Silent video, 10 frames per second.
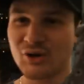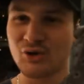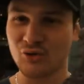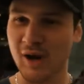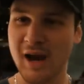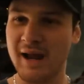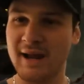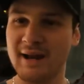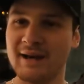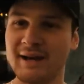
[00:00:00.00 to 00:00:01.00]

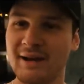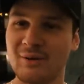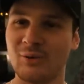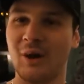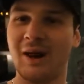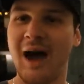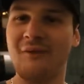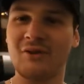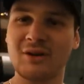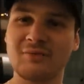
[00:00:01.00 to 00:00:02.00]
green,
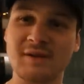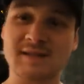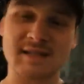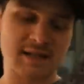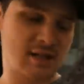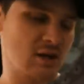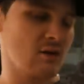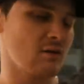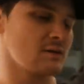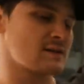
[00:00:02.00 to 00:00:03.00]
whatever. This is a
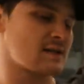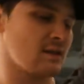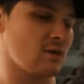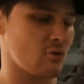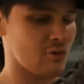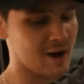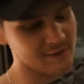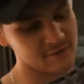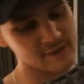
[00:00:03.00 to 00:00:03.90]
new silhouette.